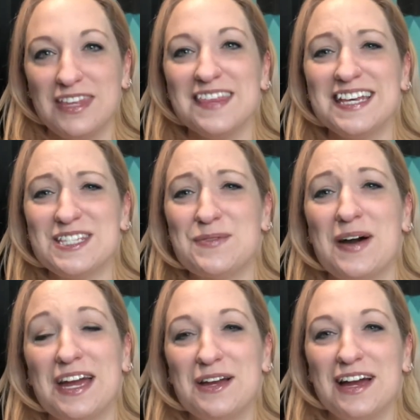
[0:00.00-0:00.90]
that's
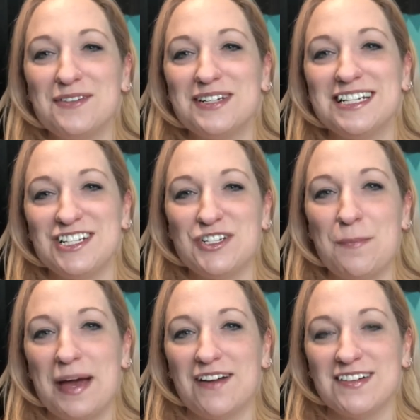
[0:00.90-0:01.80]
why I wanted to jump
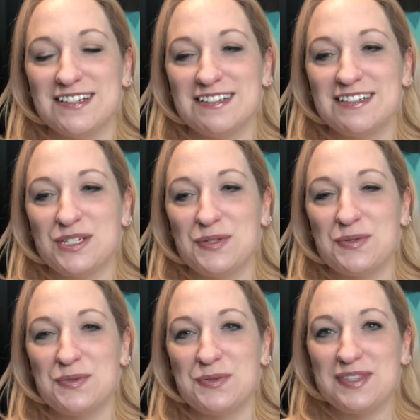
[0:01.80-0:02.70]
back on to
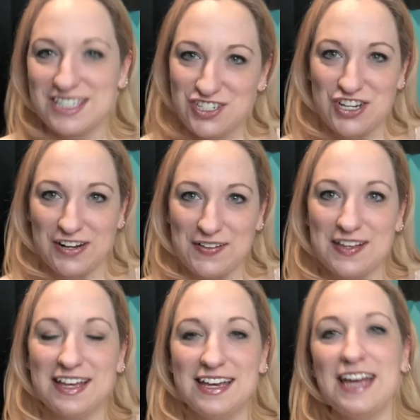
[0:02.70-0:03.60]
this channel.
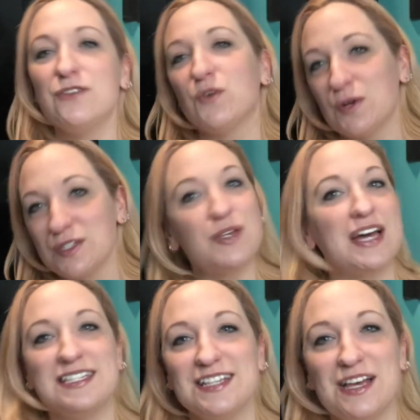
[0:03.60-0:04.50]
And of course, I
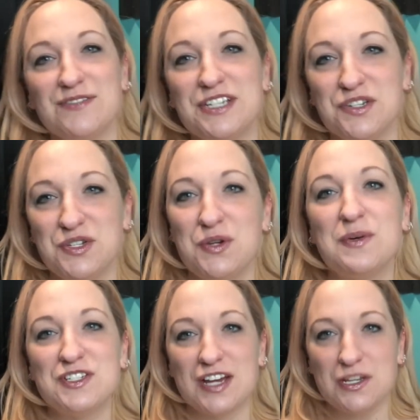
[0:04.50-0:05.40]
still have tier two,
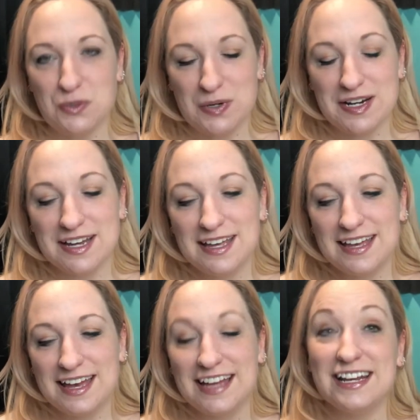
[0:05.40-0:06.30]
which I adore.
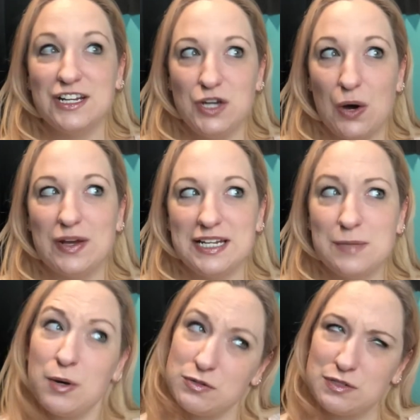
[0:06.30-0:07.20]
And I know I need to
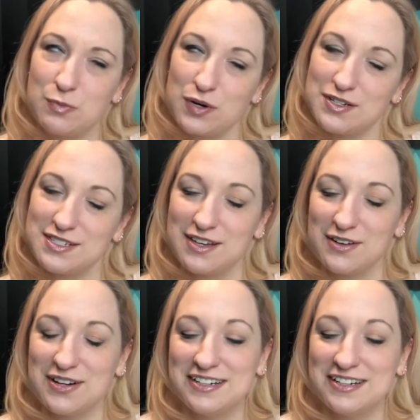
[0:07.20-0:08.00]
post more, so.